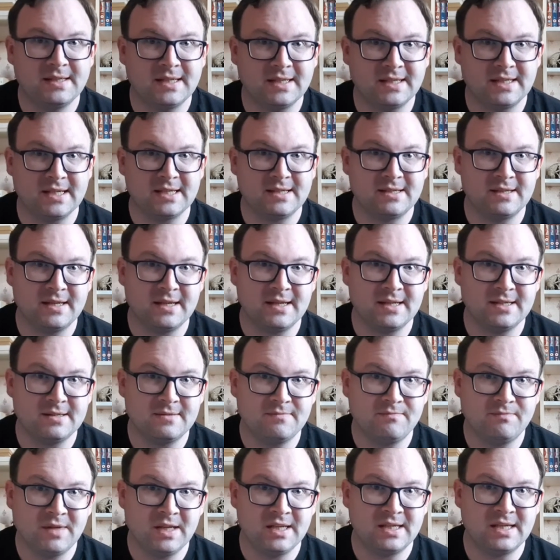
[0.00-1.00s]
This
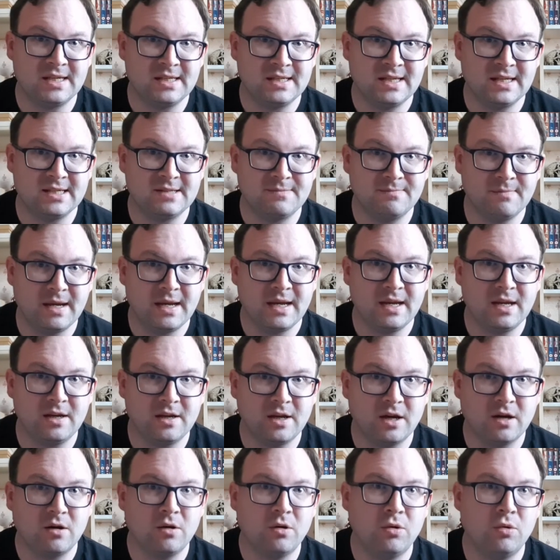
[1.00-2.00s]
is its main
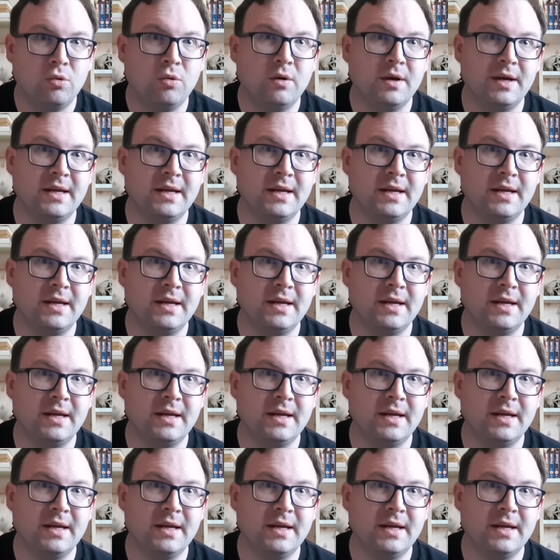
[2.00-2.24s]
goal,